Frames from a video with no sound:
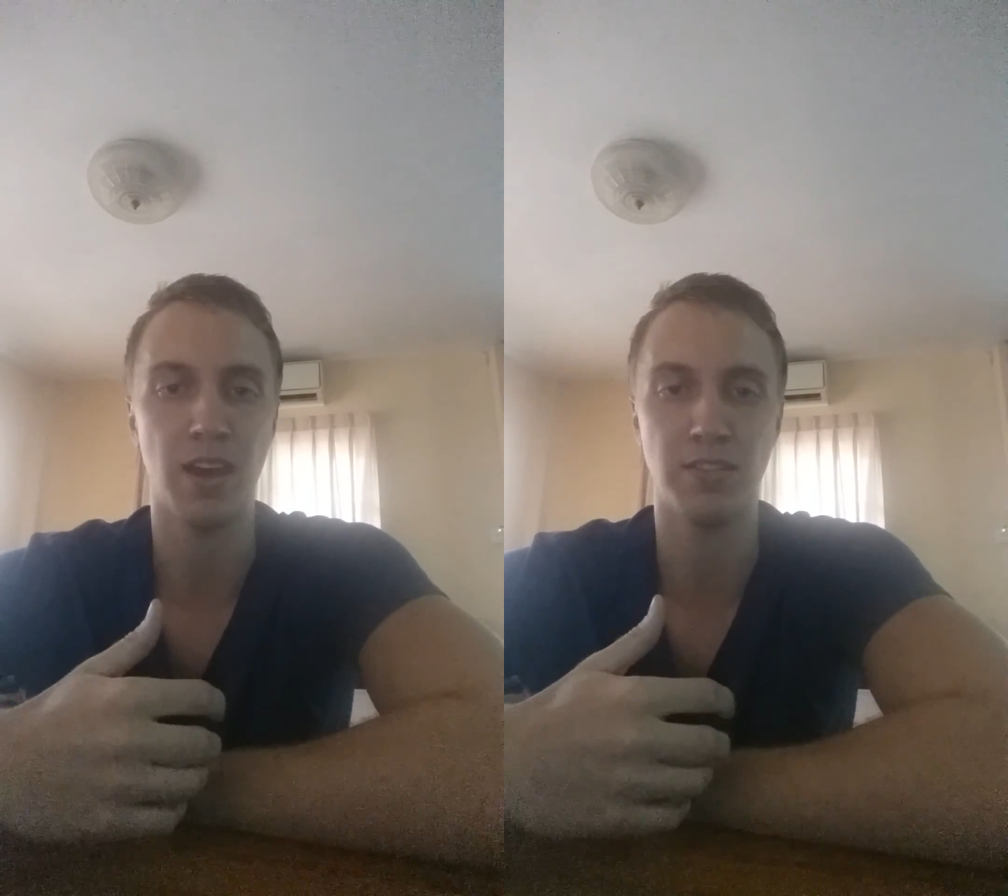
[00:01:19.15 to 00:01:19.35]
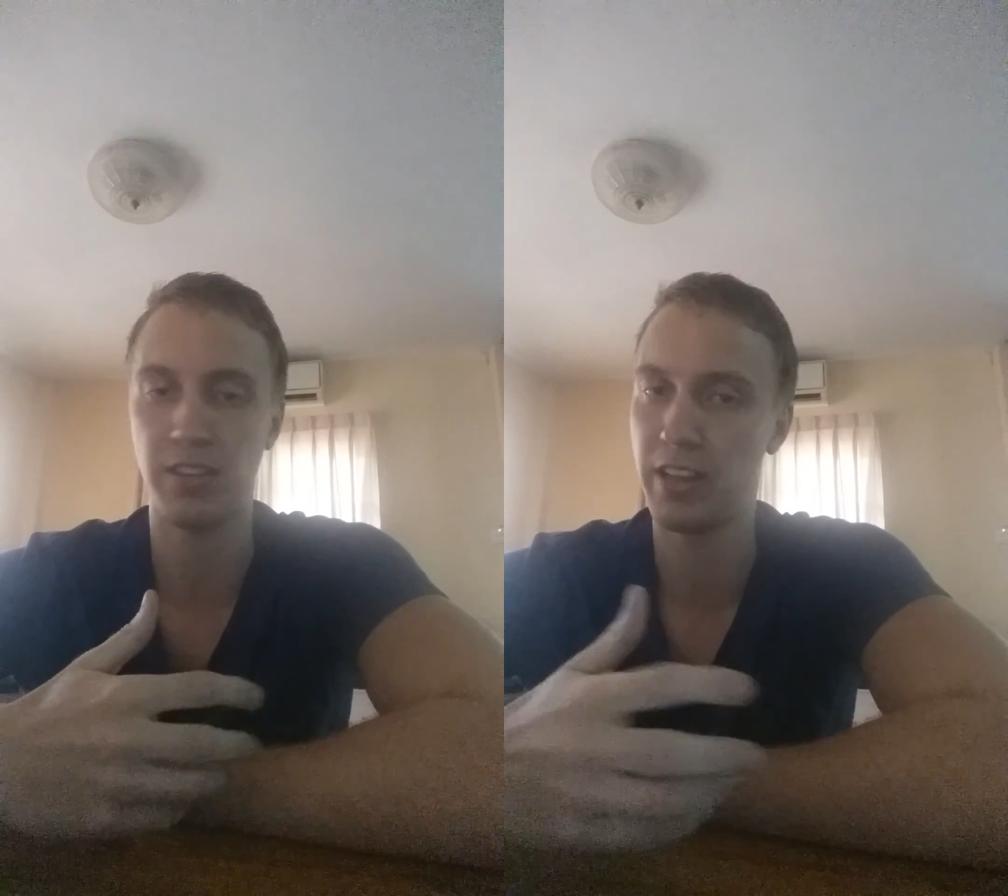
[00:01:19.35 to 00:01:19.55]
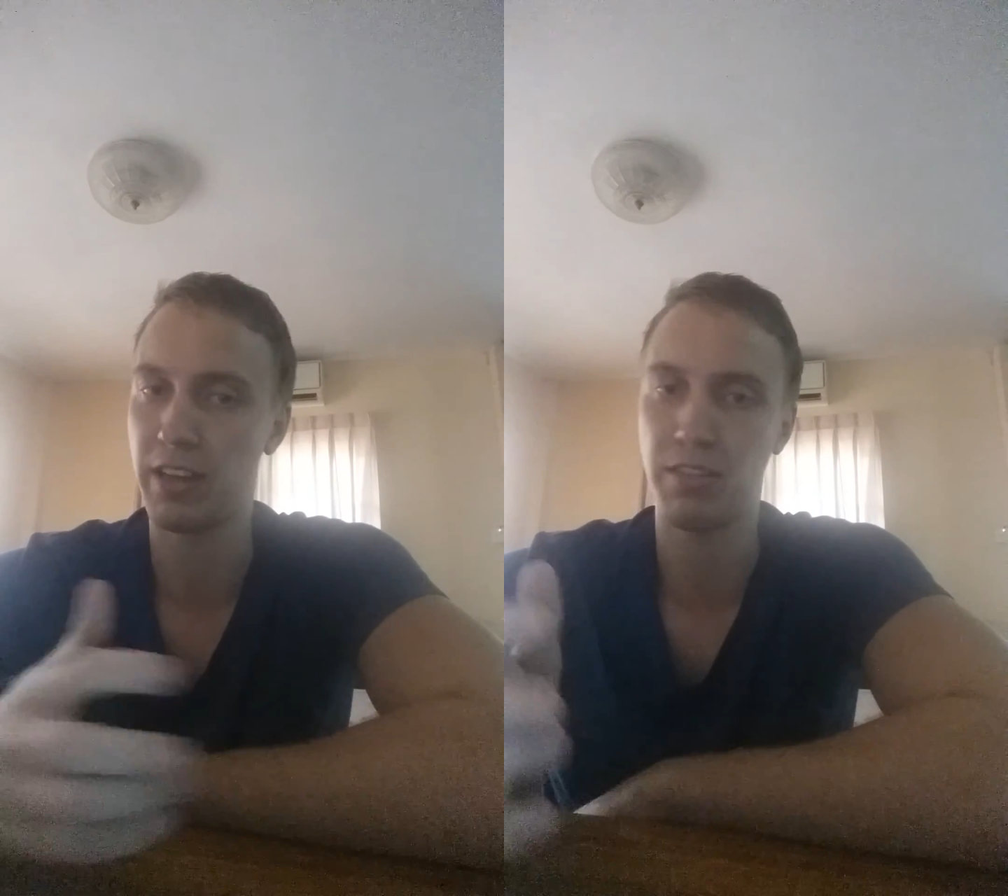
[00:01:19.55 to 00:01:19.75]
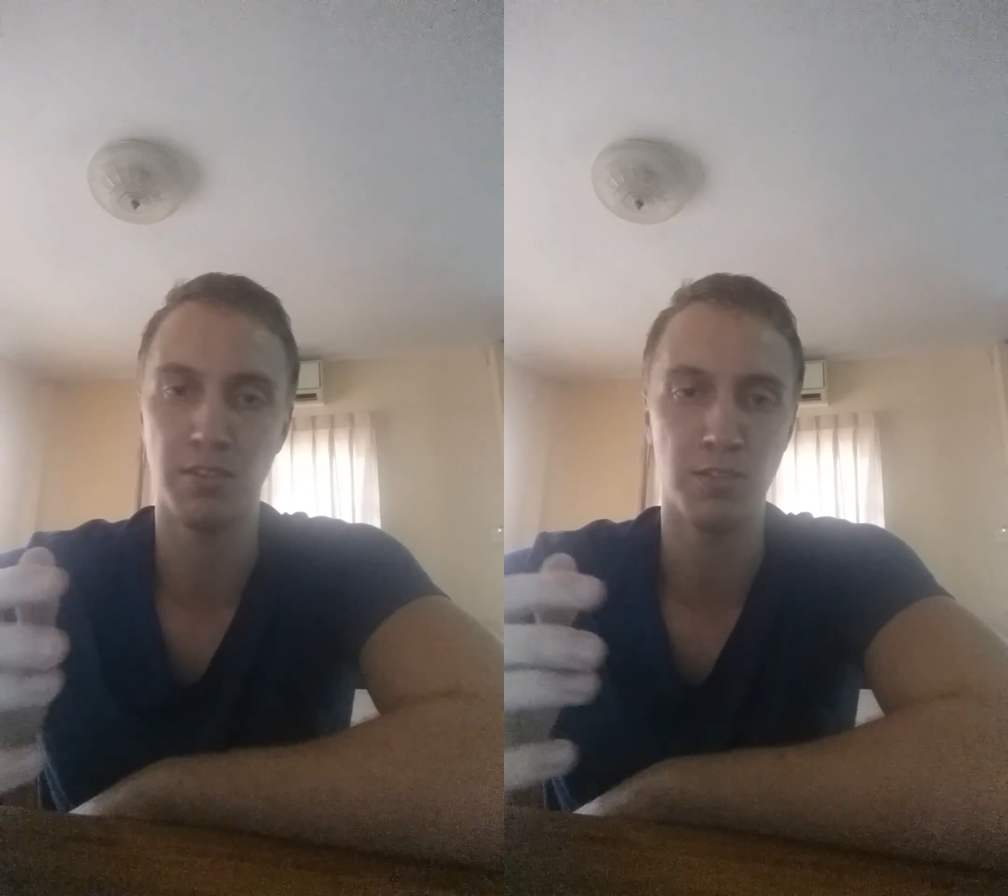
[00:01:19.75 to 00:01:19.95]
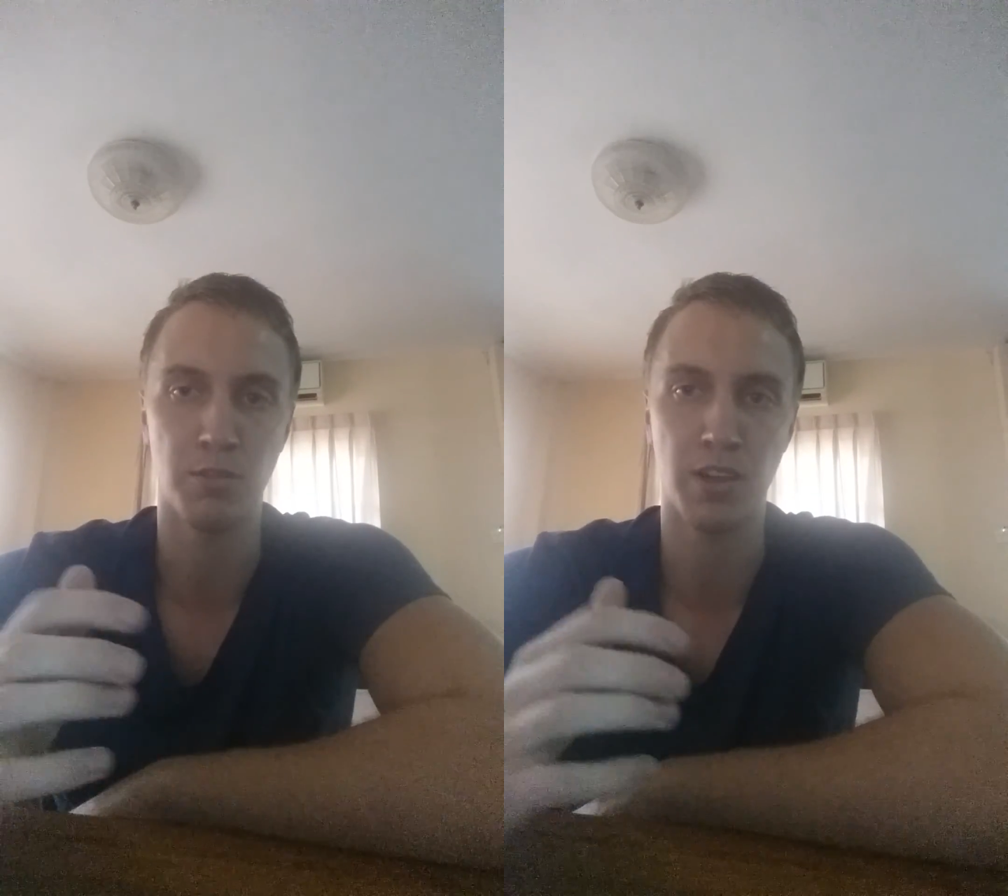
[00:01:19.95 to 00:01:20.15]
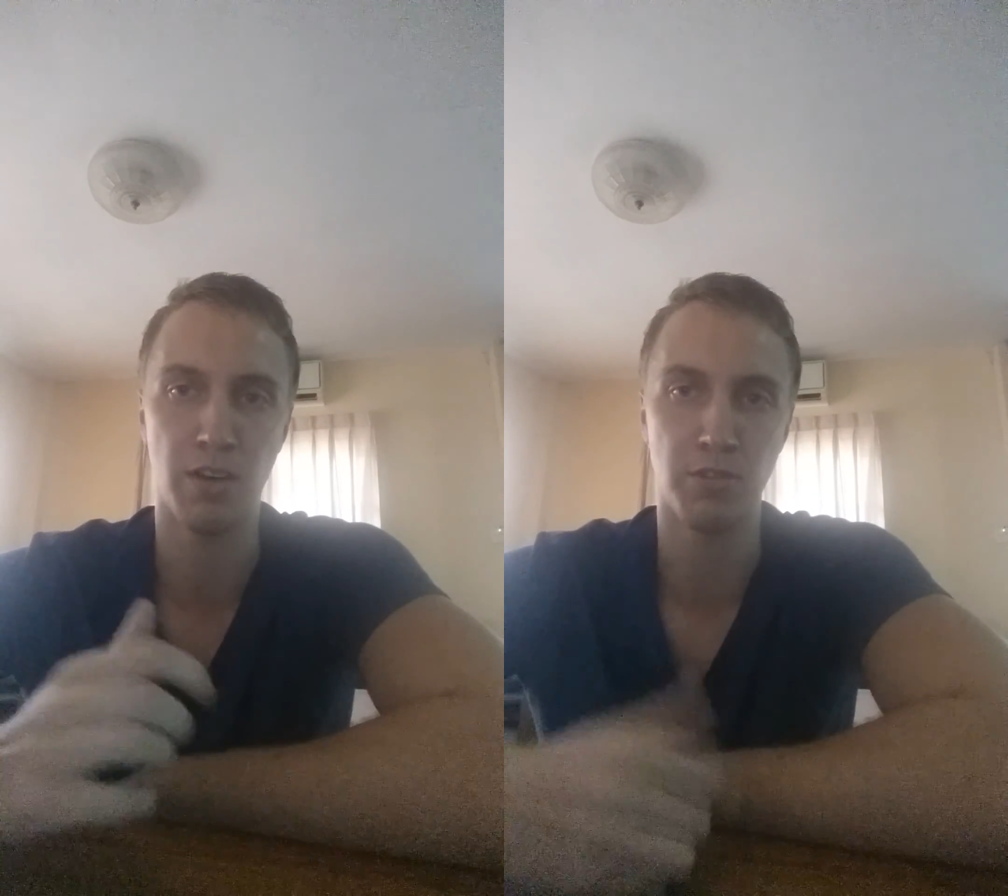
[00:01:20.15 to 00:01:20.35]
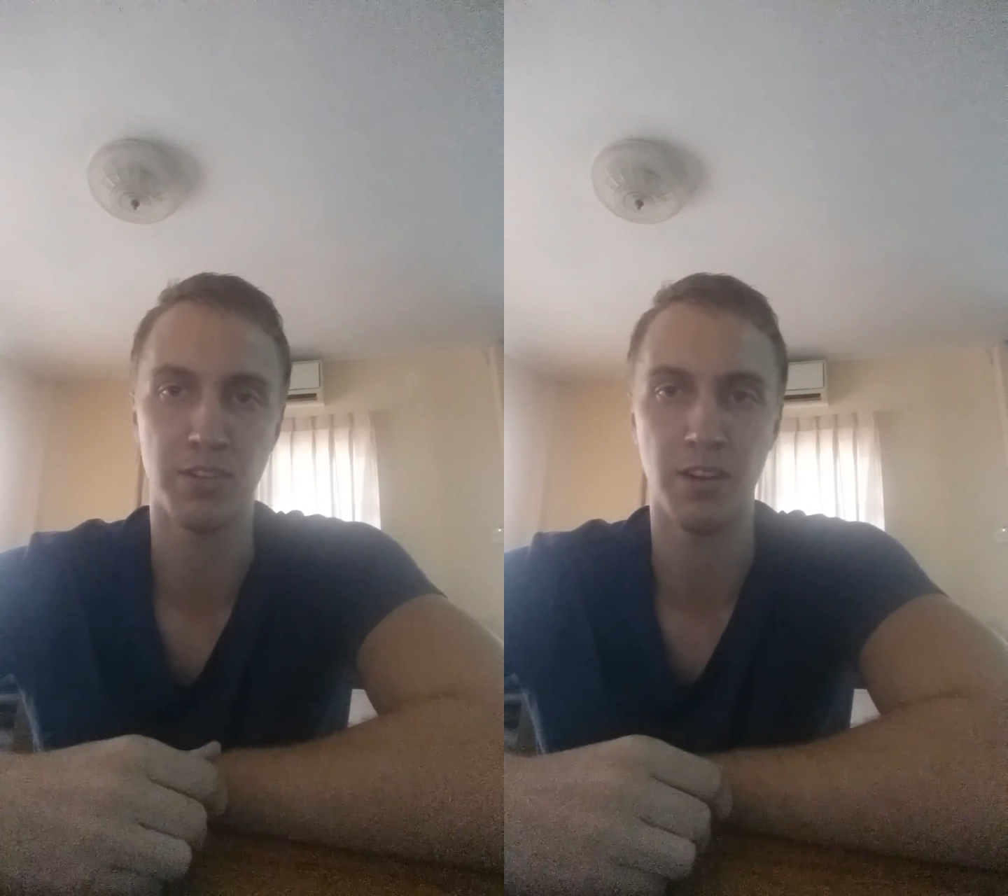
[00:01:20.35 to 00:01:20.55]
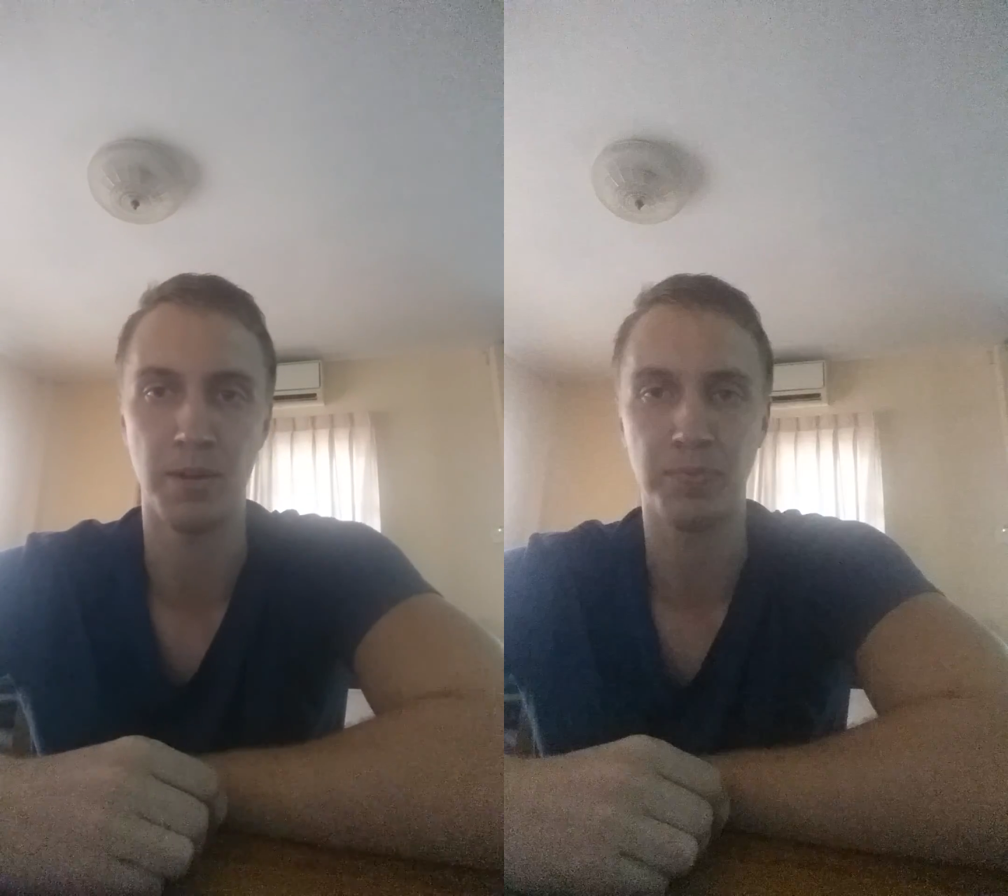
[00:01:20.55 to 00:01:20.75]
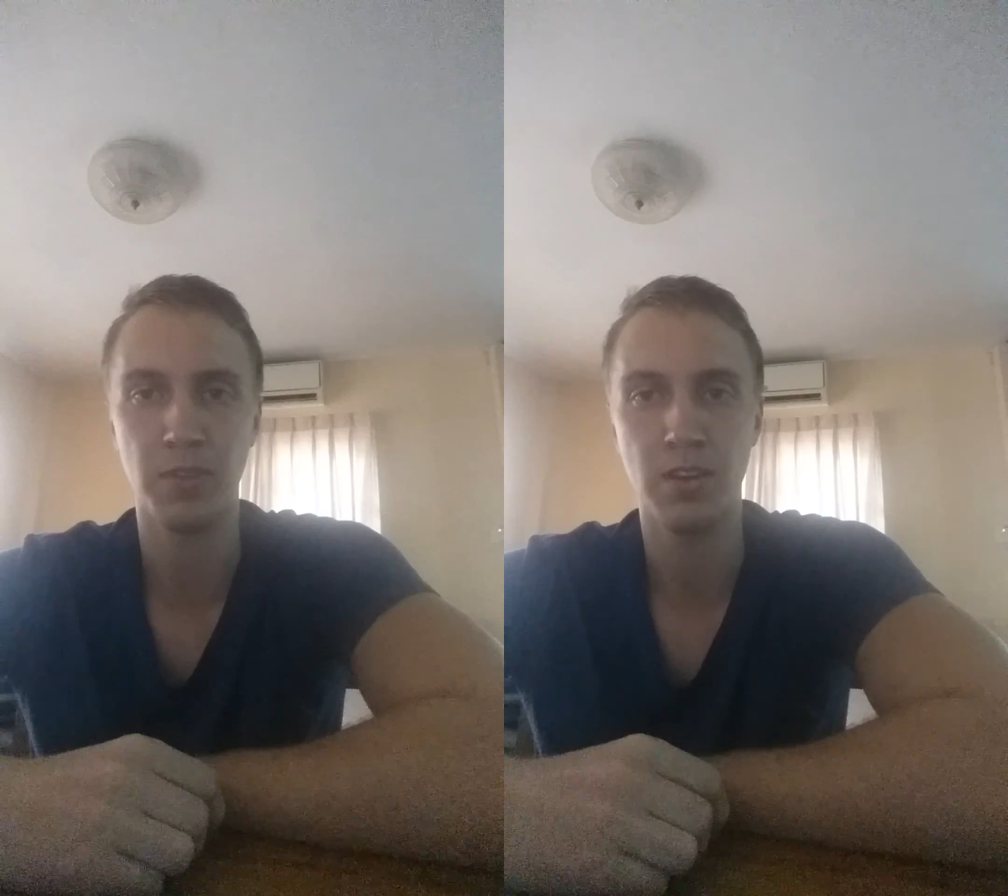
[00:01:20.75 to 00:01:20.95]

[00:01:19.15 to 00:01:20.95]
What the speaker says: as it lengthens the recovery time.